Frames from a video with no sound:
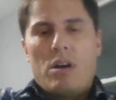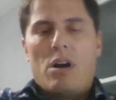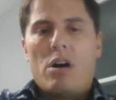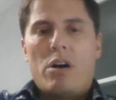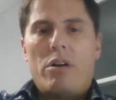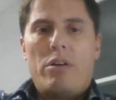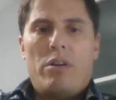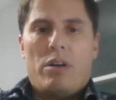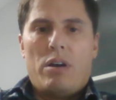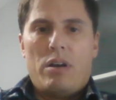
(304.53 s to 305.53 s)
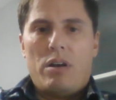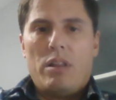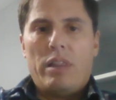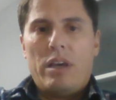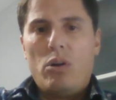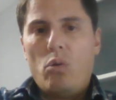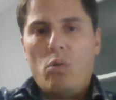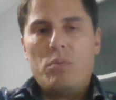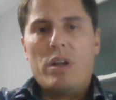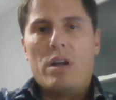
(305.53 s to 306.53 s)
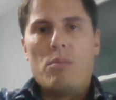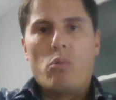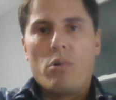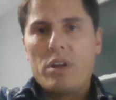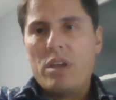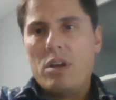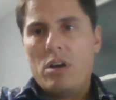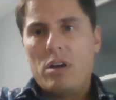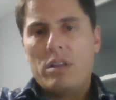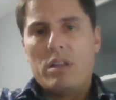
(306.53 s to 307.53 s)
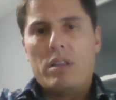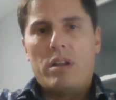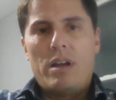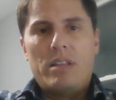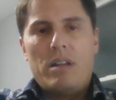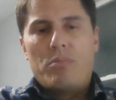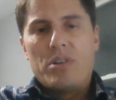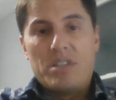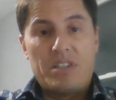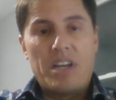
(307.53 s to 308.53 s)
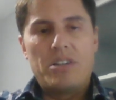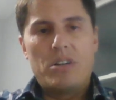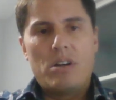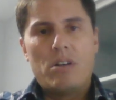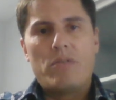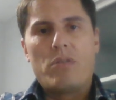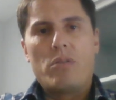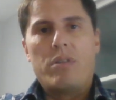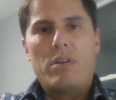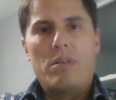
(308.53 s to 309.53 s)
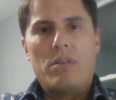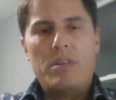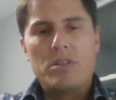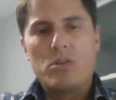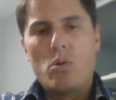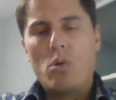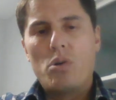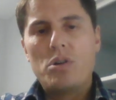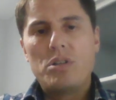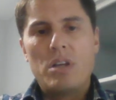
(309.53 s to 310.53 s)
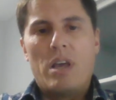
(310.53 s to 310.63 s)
are a legume that I'm working on and that I did a presentation on for this course.